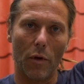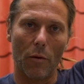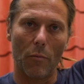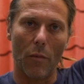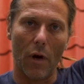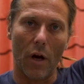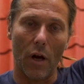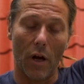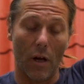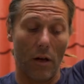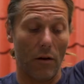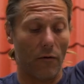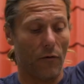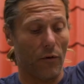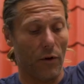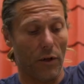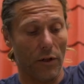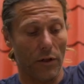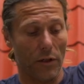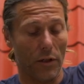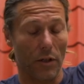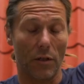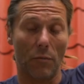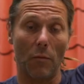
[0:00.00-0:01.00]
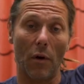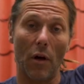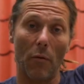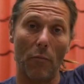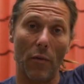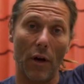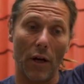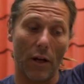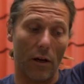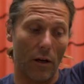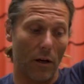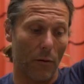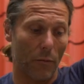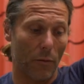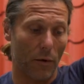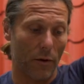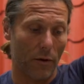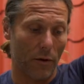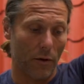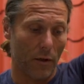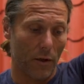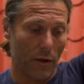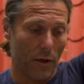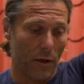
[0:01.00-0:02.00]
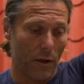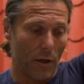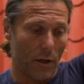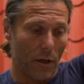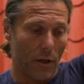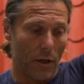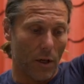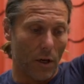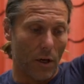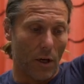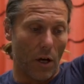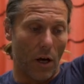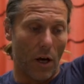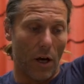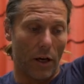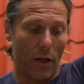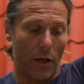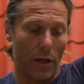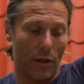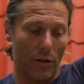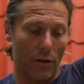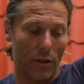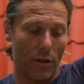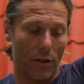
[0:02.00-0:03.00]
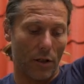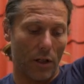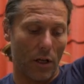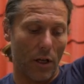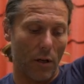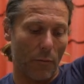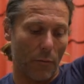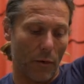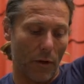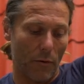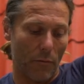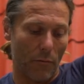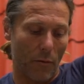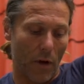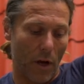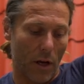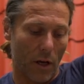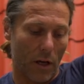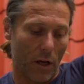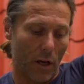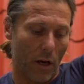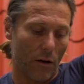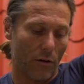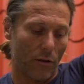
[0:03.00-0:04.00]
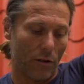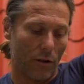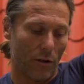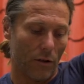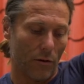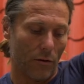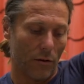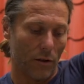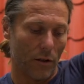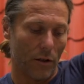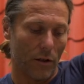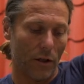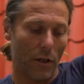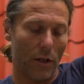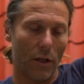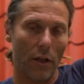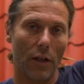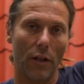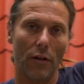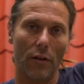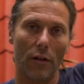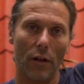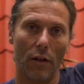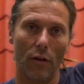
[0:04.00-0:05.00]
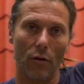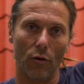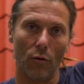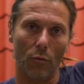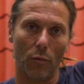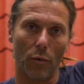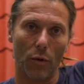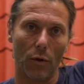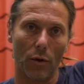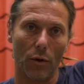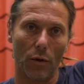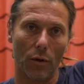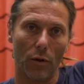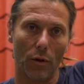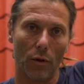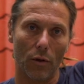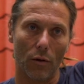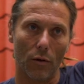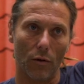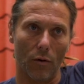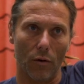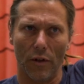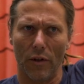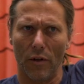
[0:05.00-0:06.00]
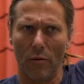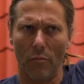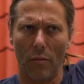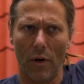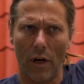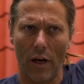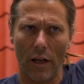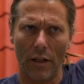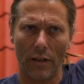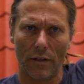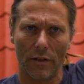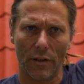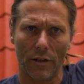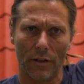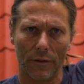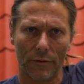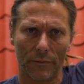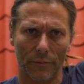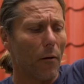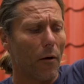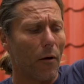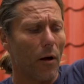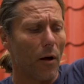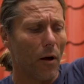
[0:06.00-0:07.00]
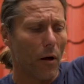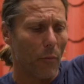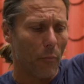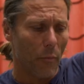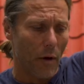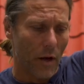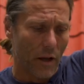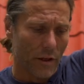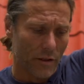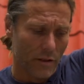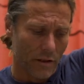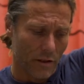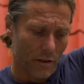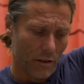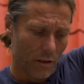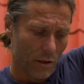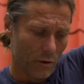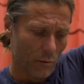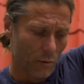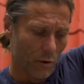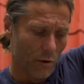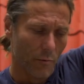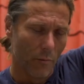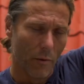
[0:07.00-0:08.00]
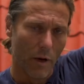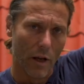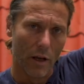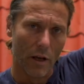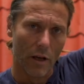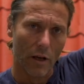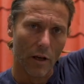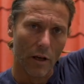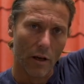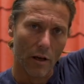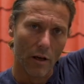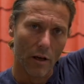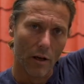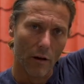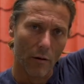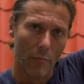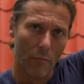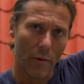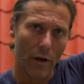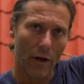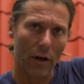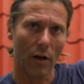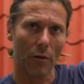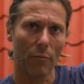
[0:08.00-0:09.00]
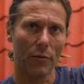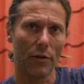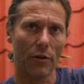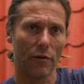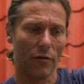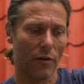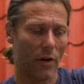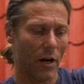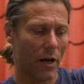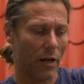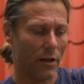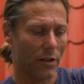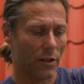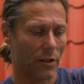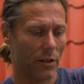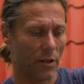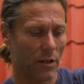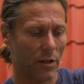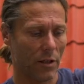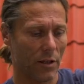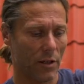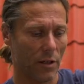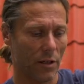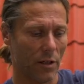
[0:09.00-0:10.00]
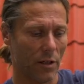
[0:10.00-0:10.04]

be my, for instance, my backup, I can just clip in my cowtail in the loop or in the Bight, pass the knot with my backup device,